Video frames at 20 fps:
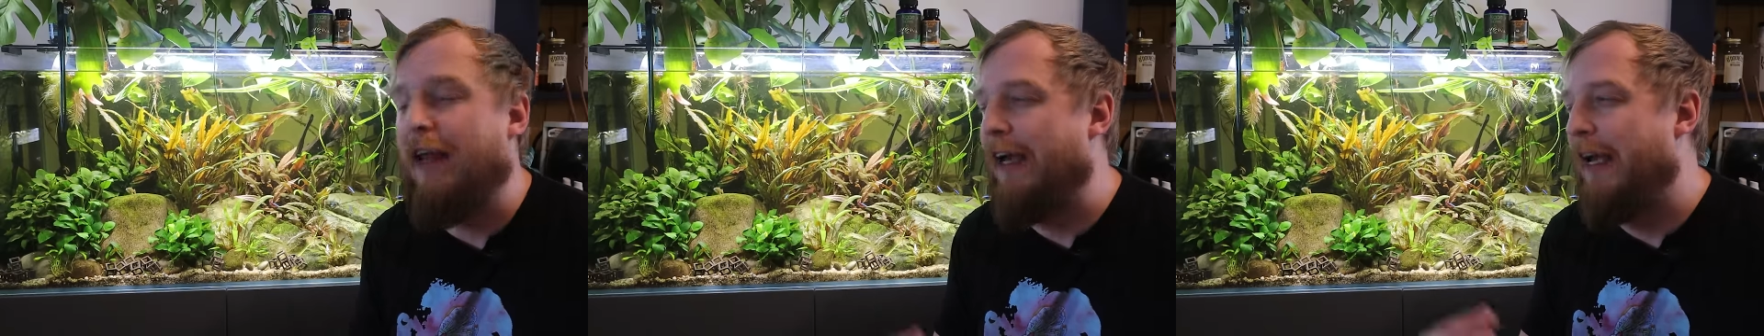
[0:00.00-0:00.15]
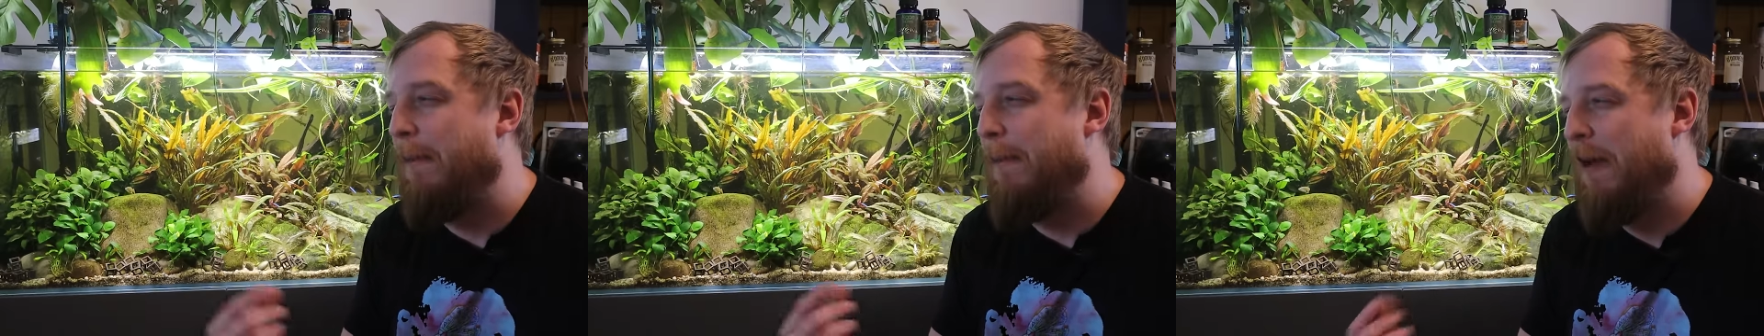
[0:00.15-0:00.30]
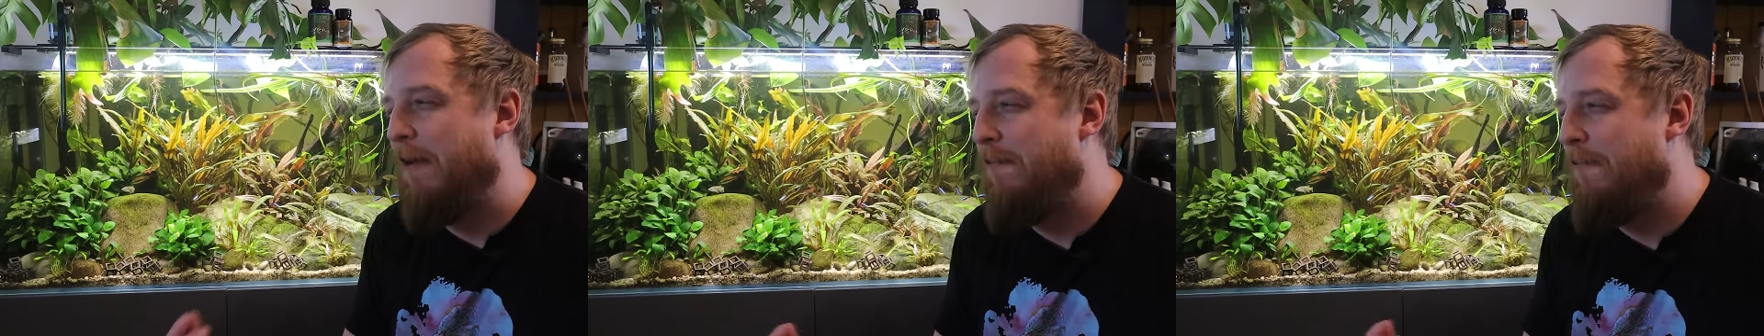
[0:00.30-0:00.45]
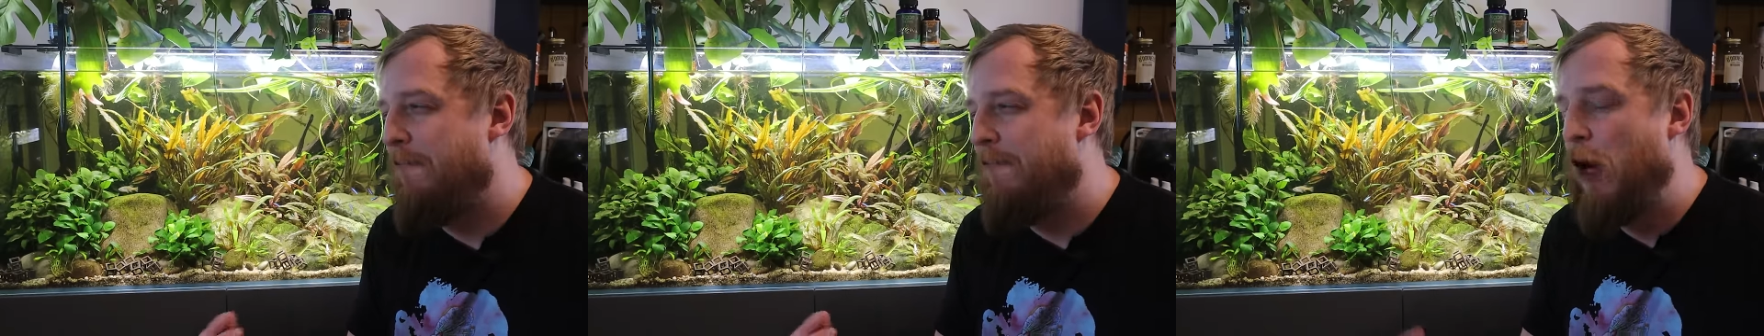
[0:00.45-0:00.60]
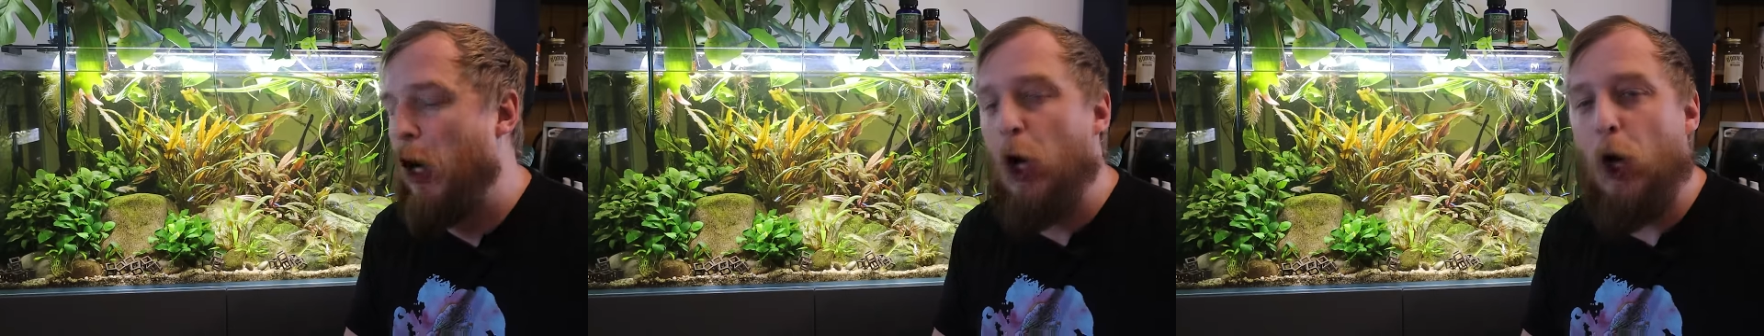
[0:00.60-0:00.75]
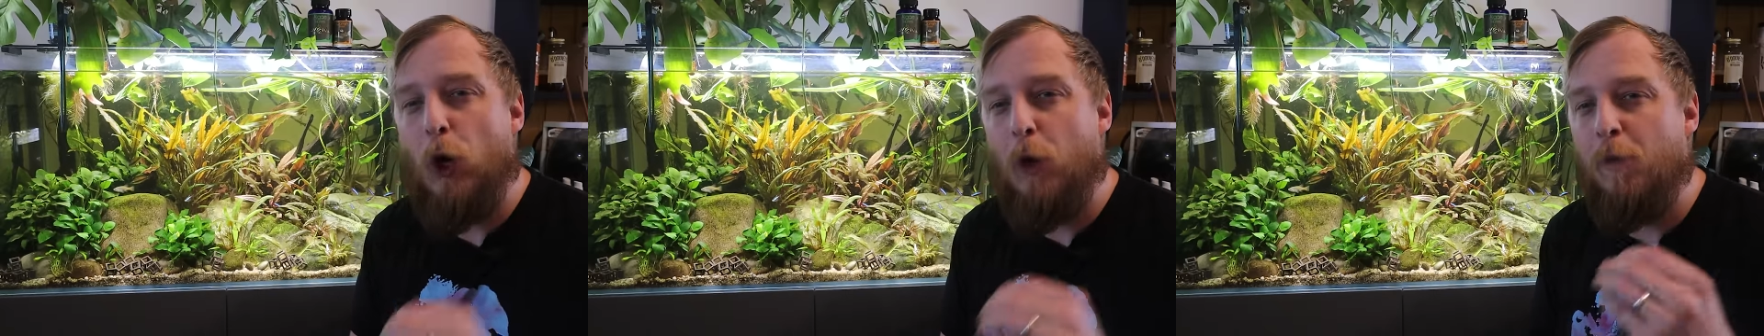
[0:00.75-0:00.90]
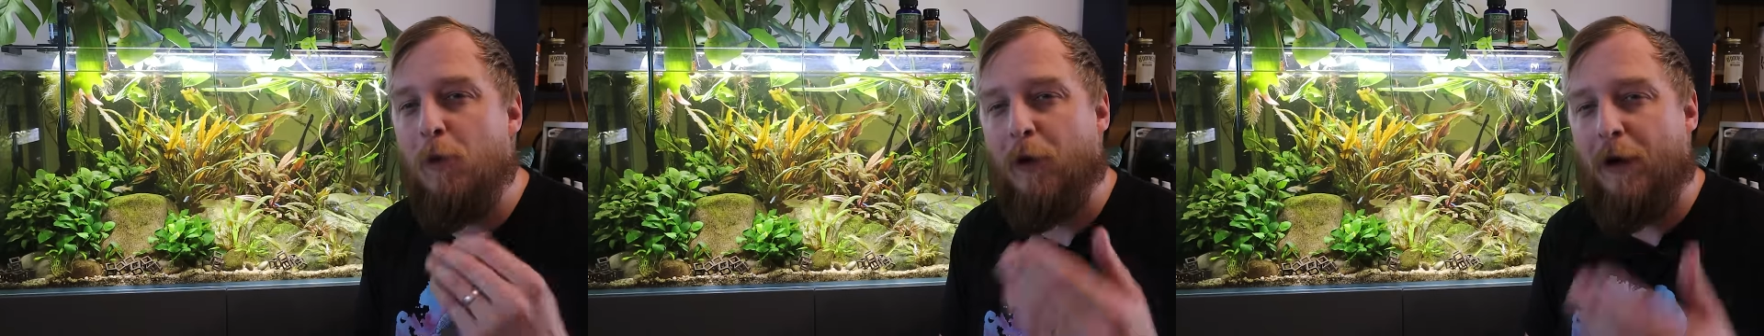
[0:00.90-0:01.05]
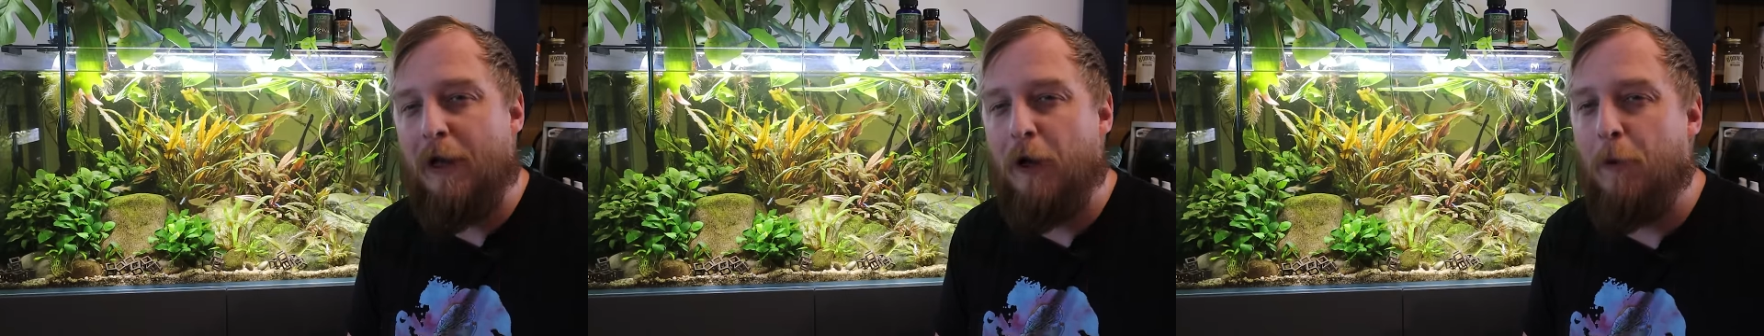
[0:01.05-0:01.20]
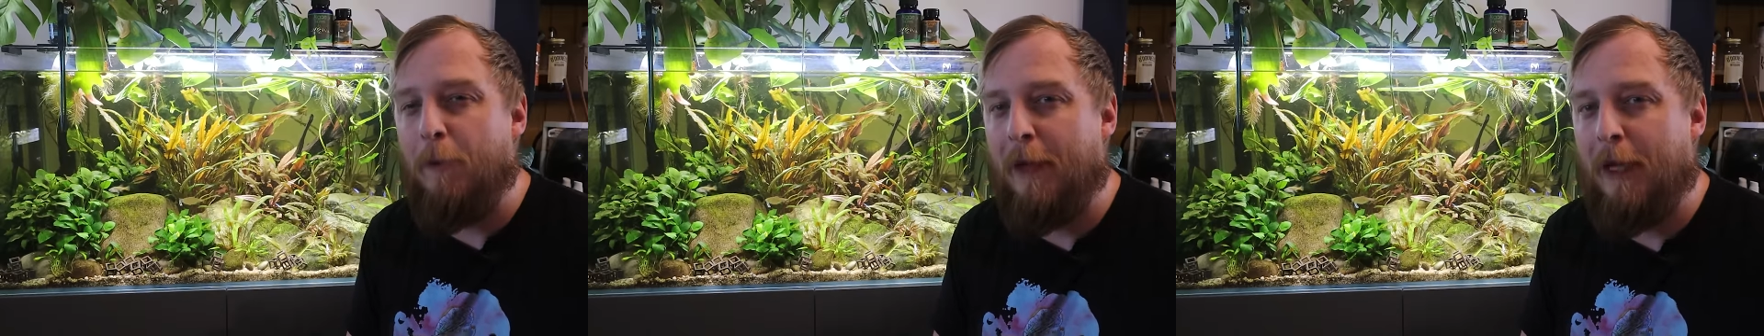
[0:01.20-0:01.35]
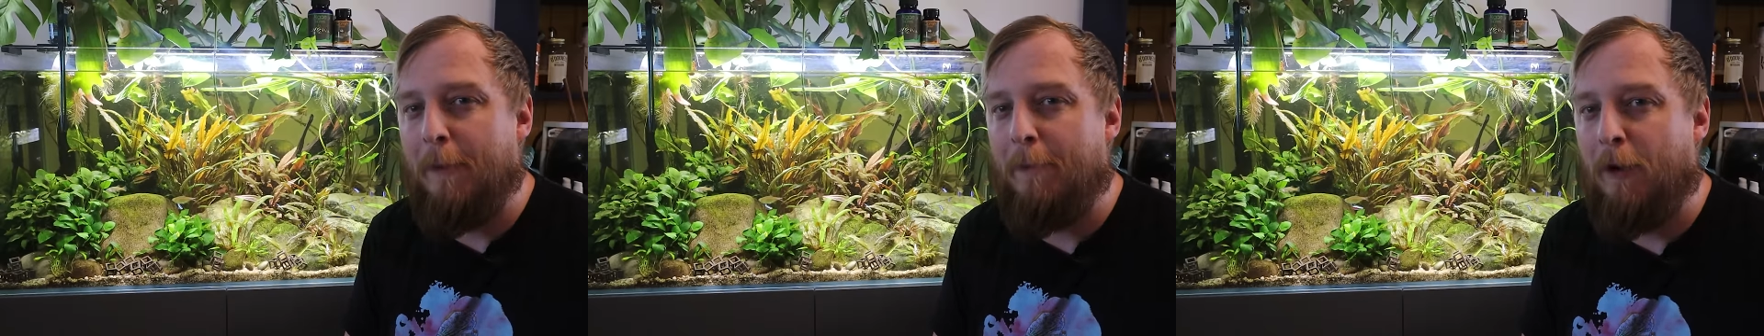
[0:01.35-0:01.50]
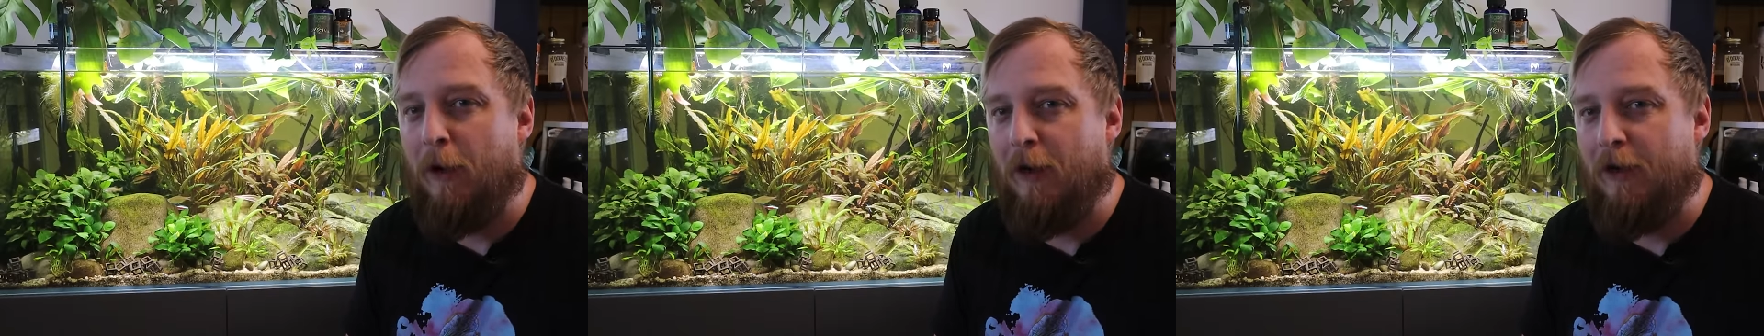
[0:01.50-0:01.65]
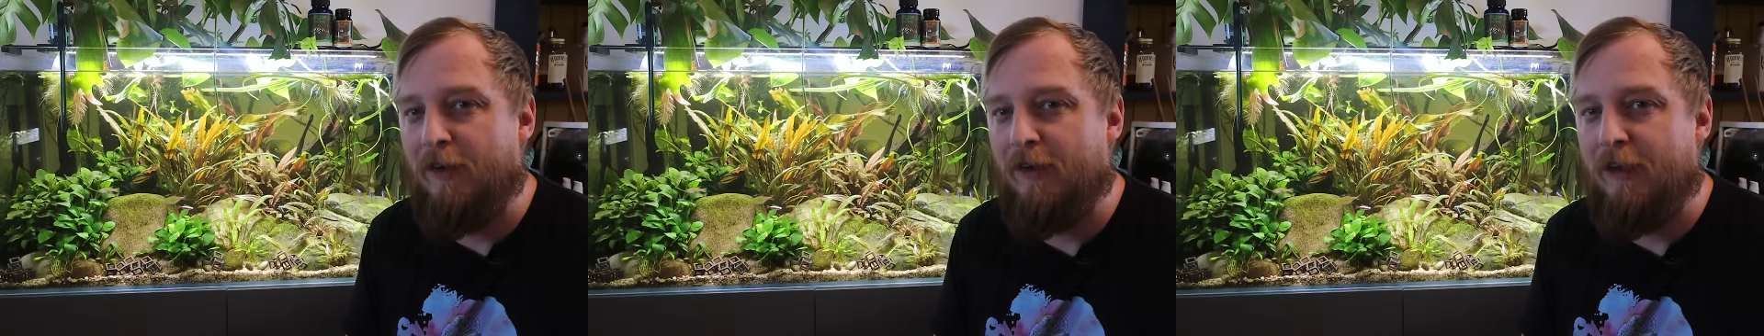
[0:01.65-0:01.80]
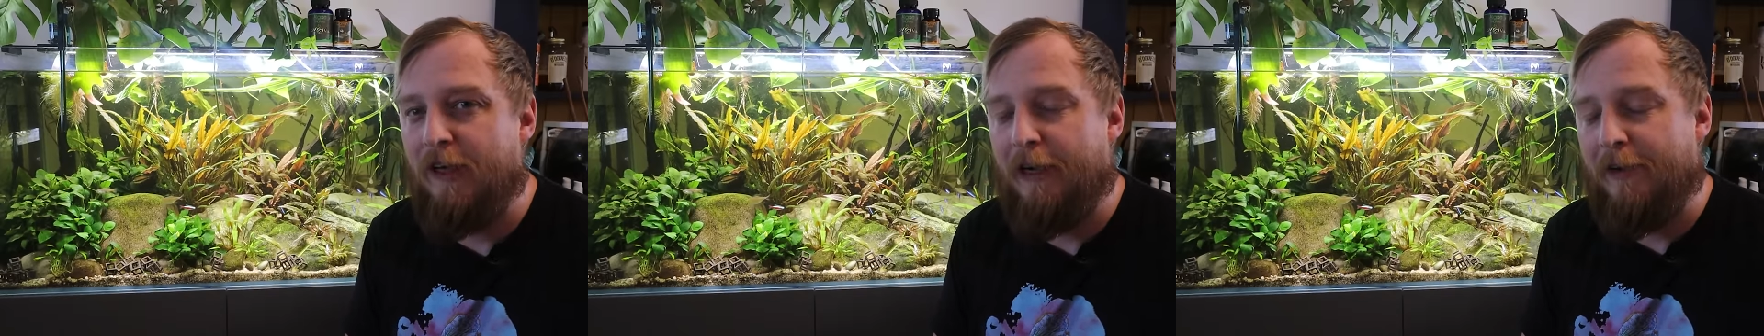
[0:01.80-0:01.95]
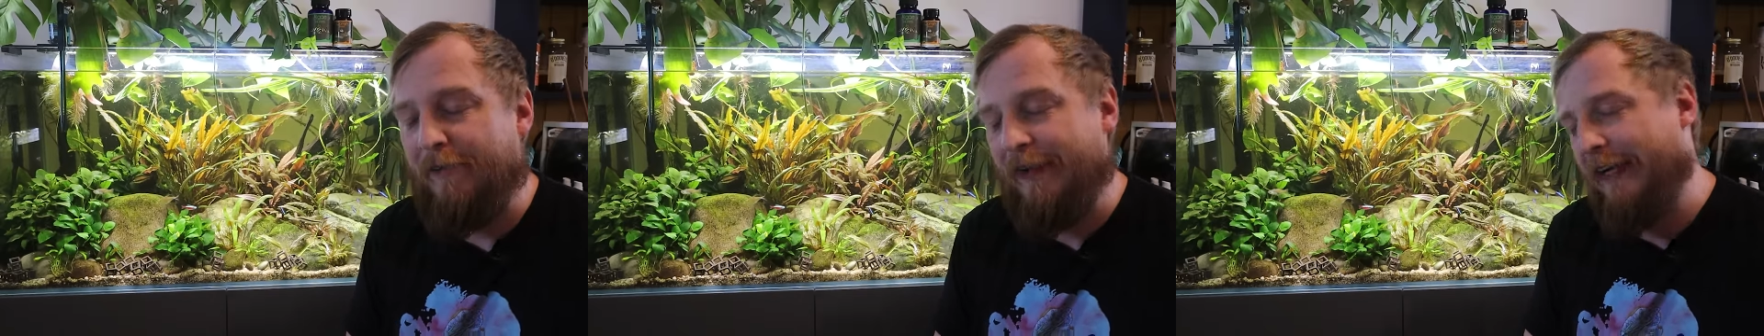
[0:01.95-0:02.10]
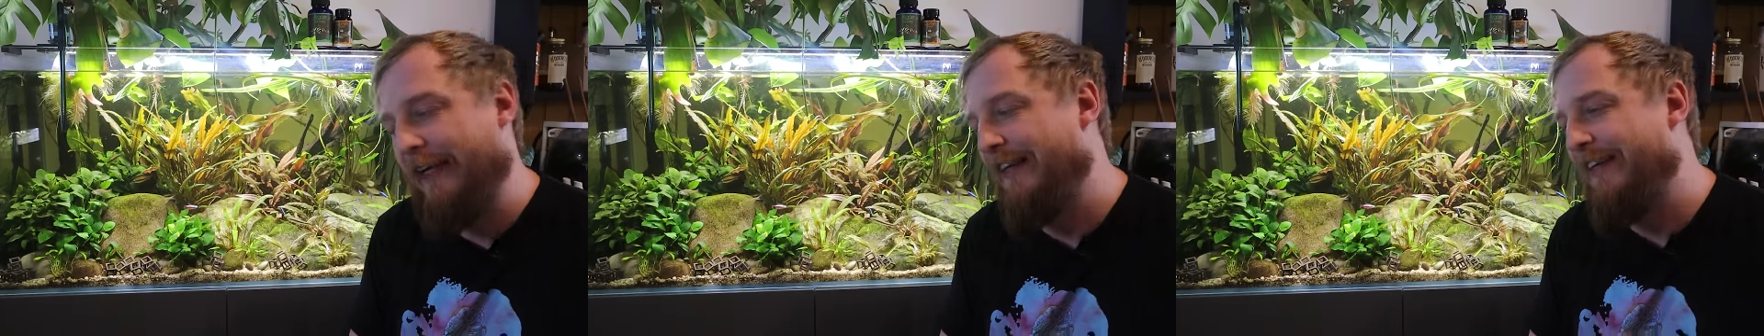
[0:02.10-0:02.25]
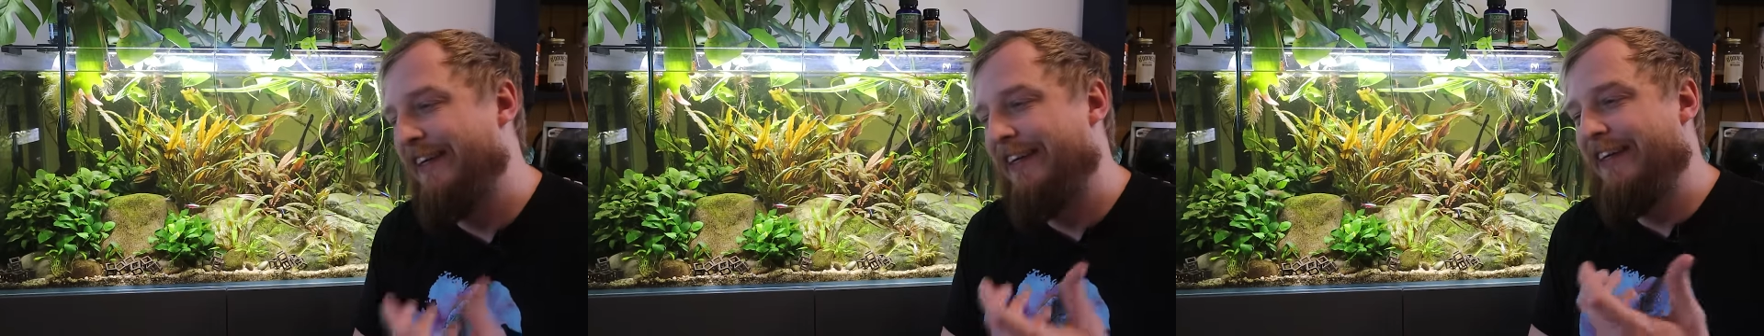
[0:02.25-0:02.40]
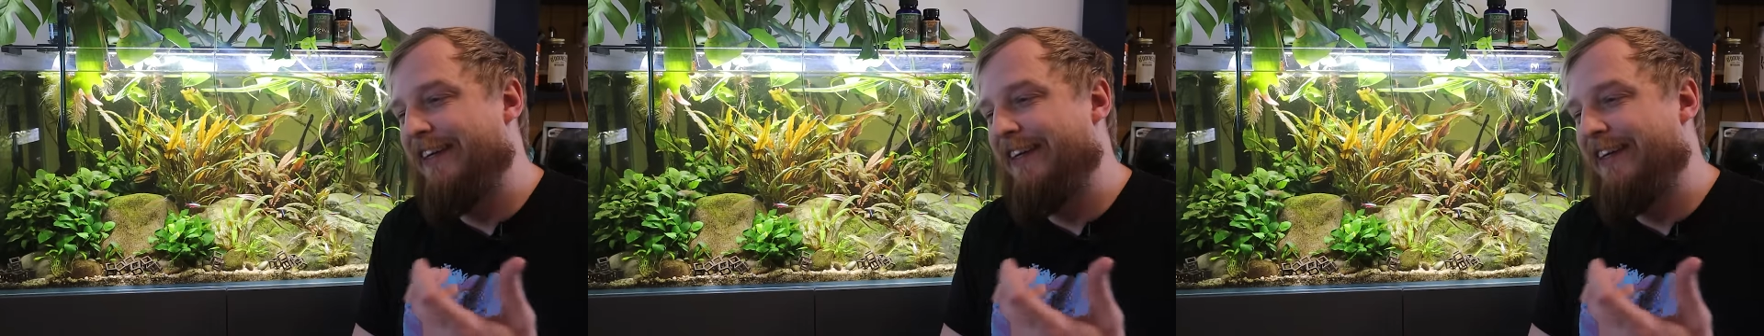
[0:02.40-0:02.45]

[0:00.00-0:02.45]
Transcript: like a bit of foam or a little bit of polystyrene.